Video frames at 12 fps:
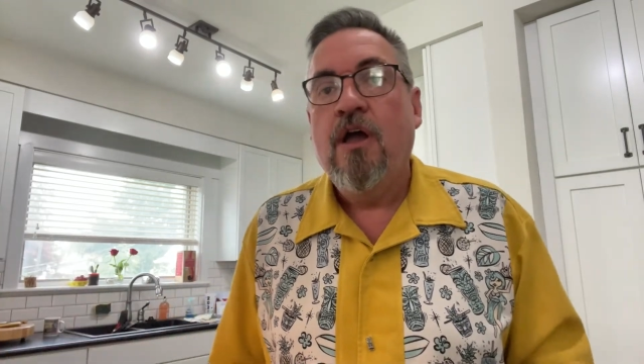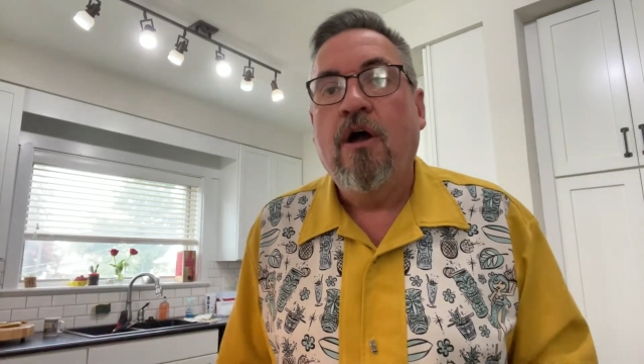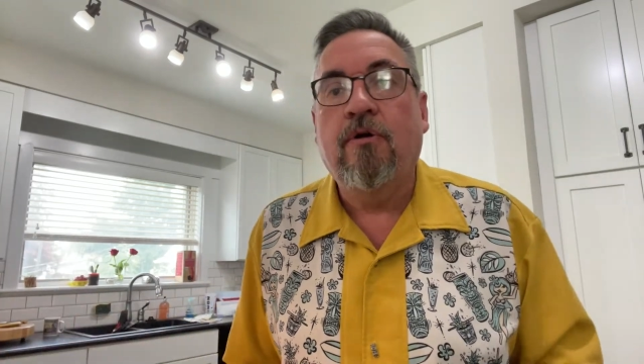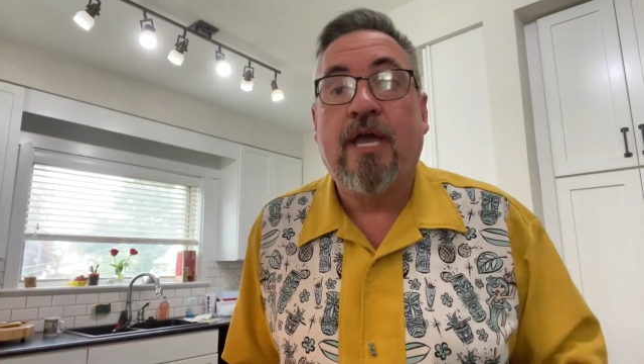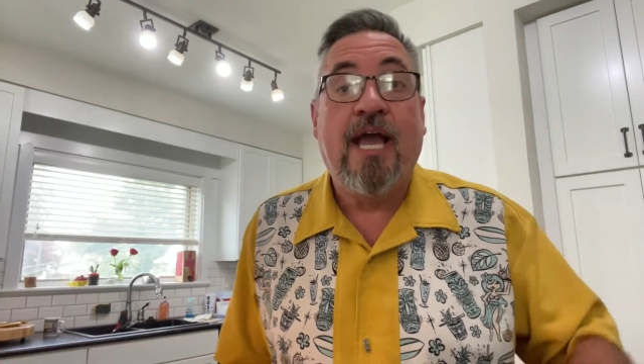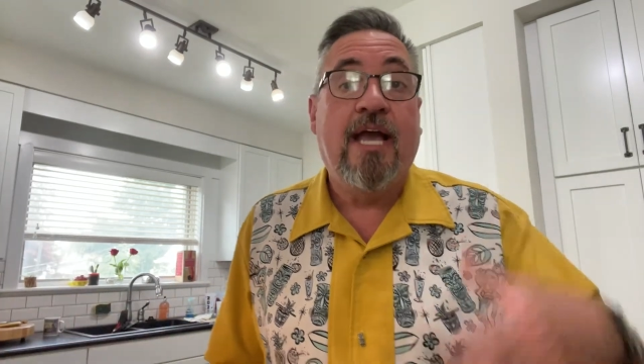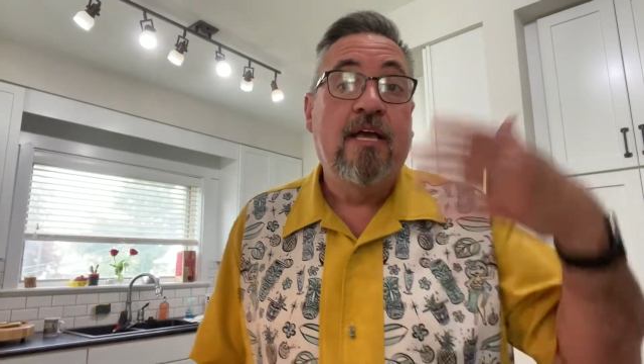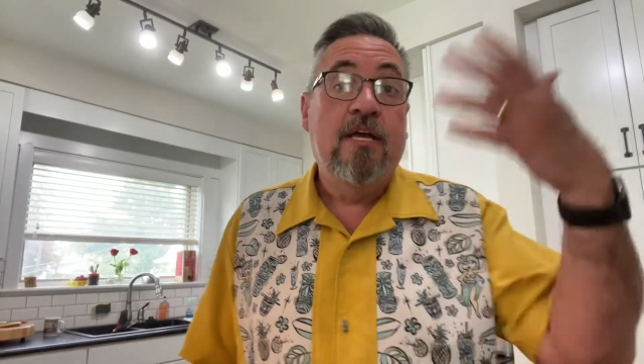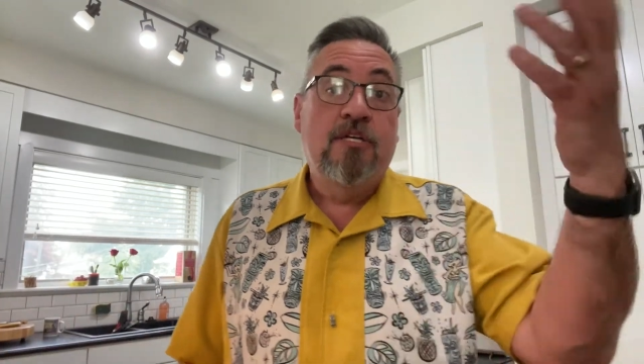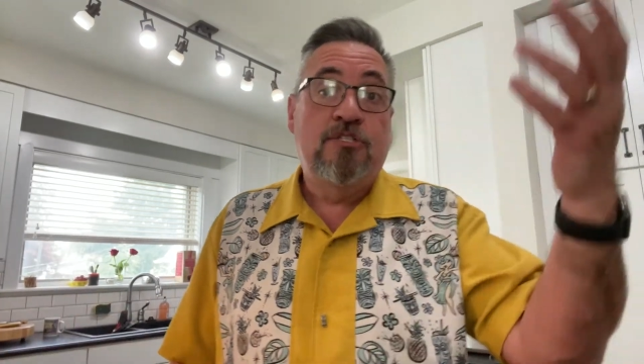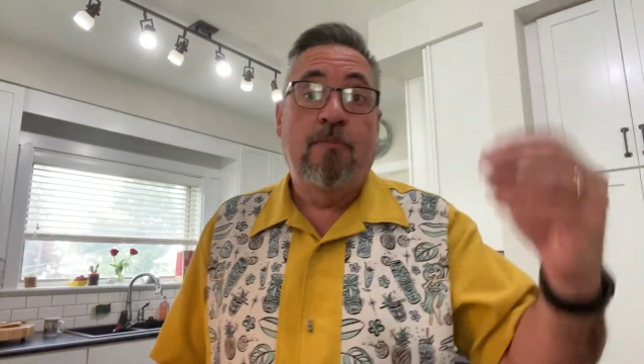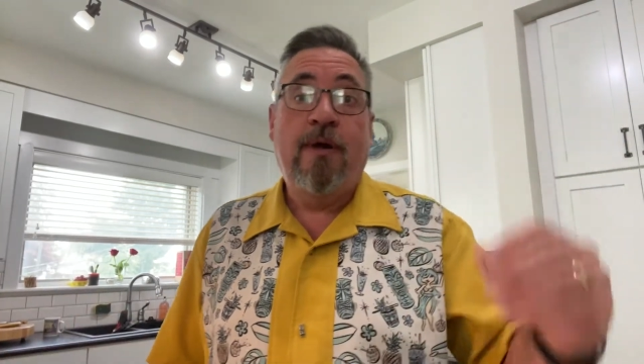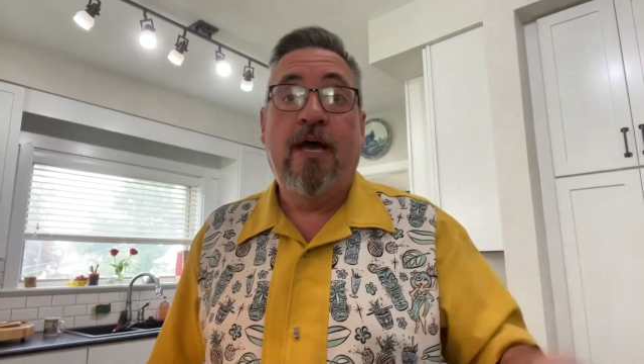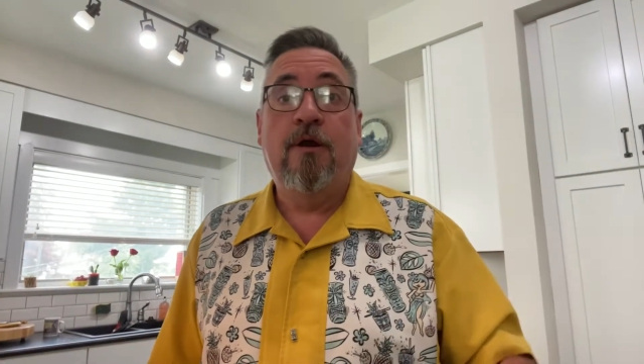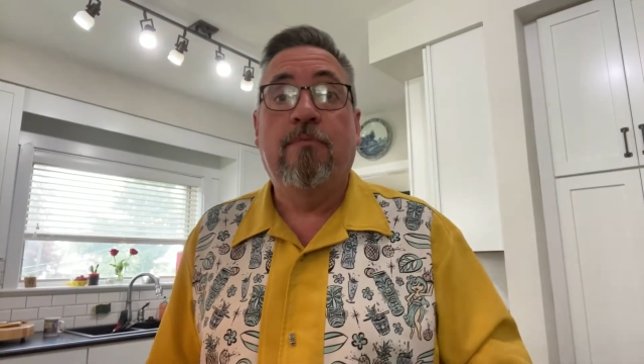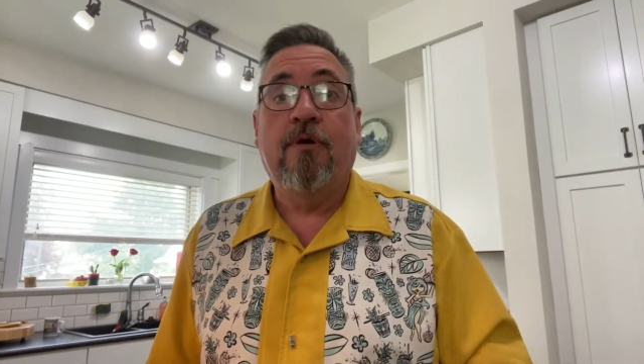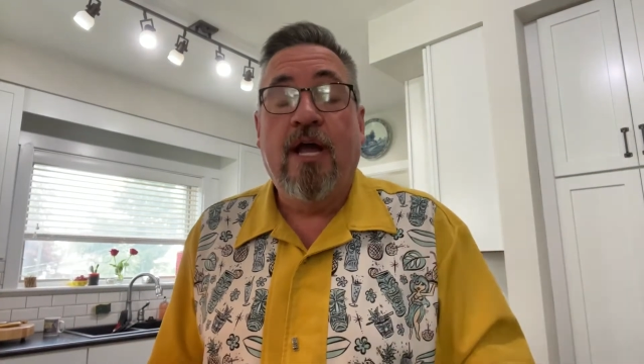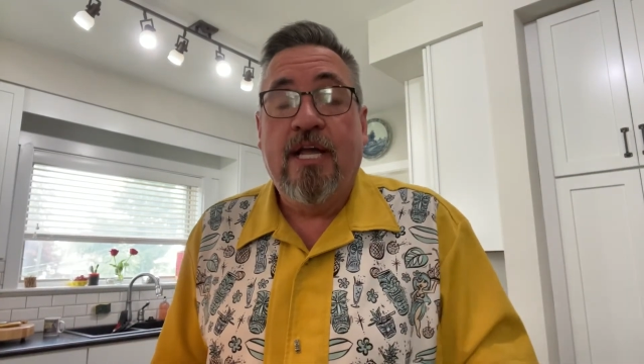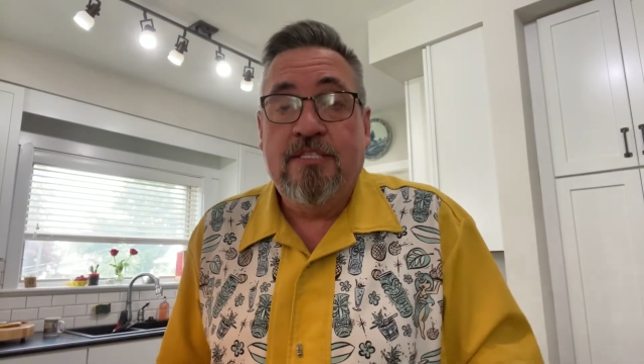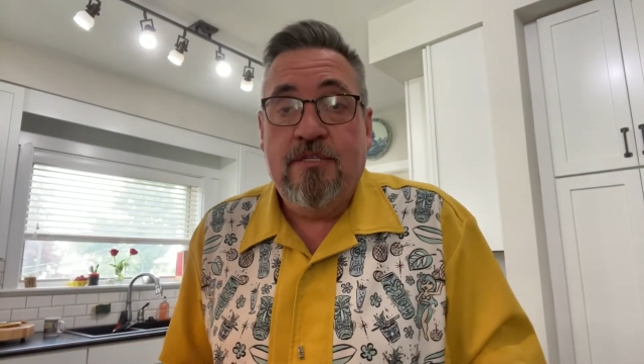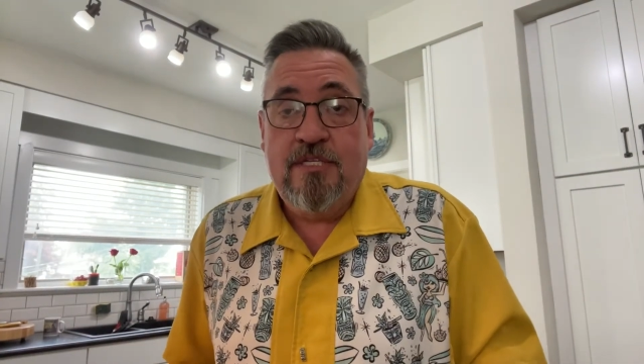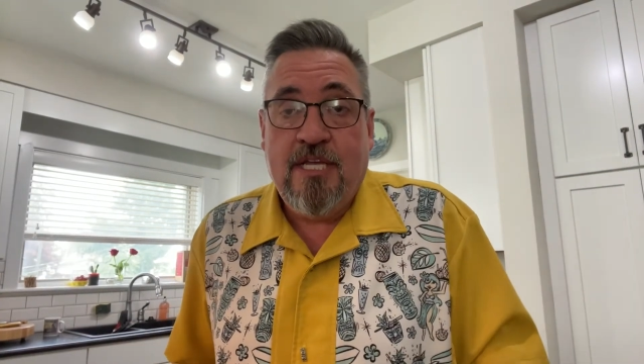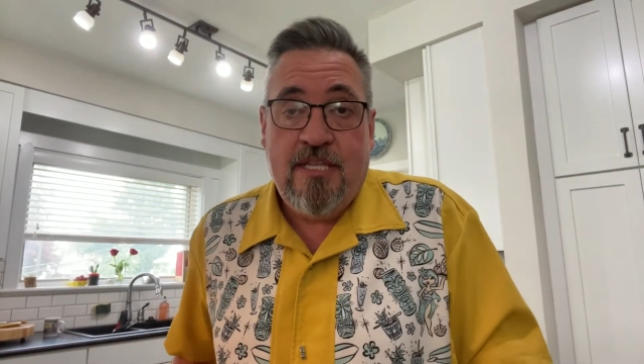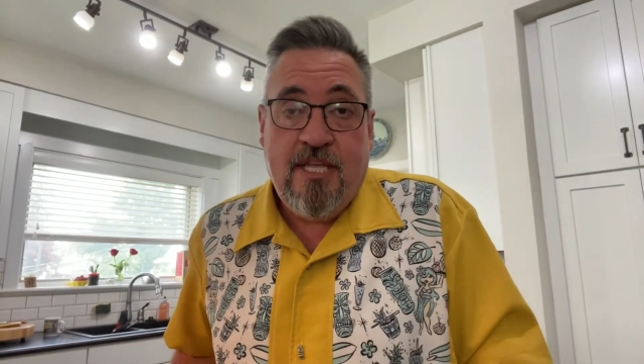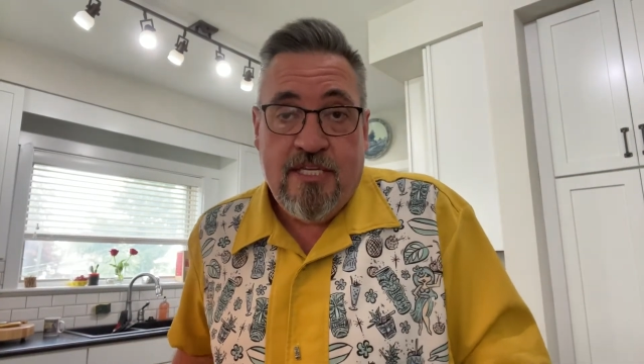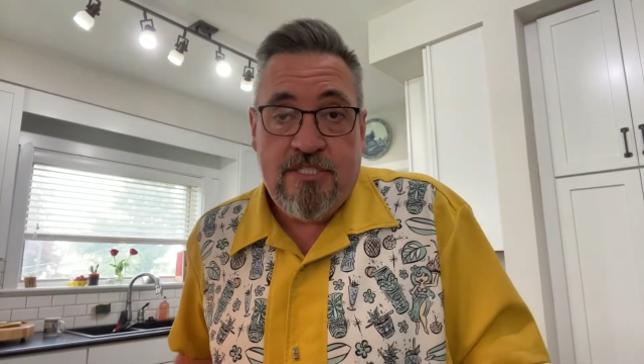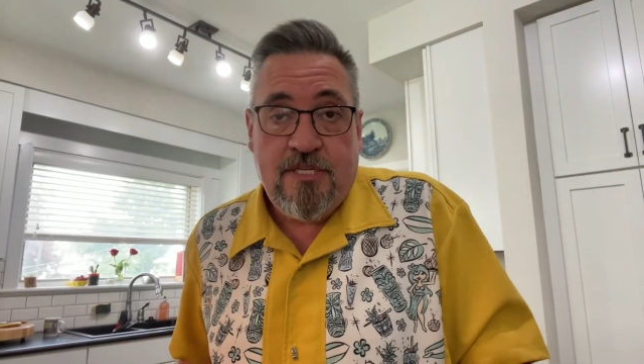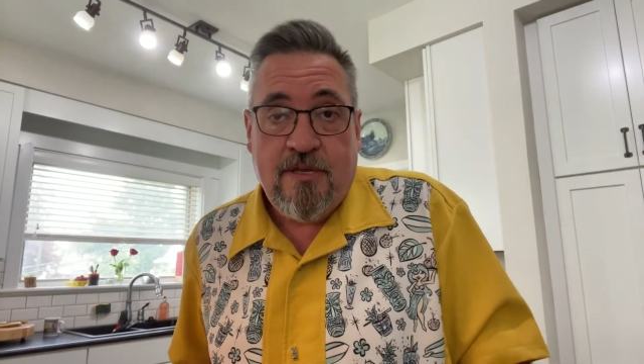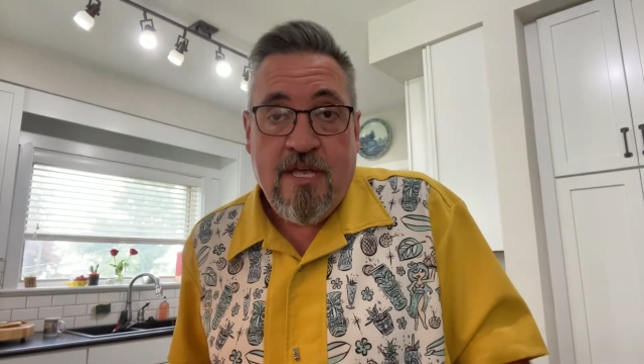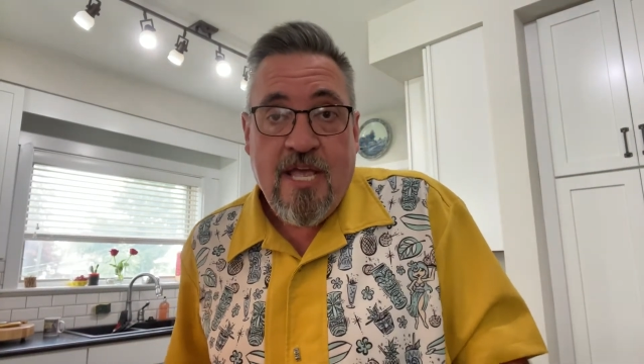Okay, so Pat O'Brien did this.